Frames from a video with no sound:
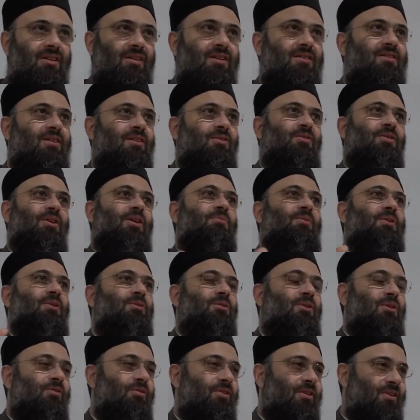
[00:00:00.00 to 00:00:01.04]

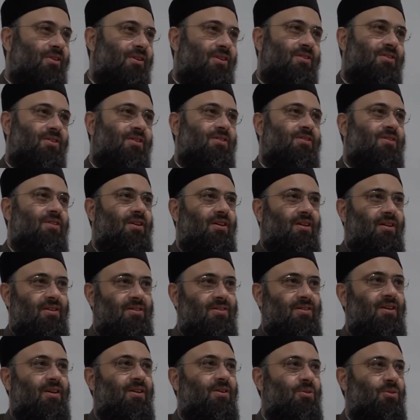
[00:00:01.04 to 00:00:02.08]
disagreement over this is
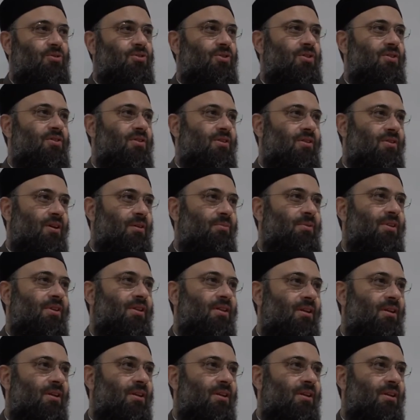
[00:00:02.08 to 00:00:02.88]
a huge disagreement.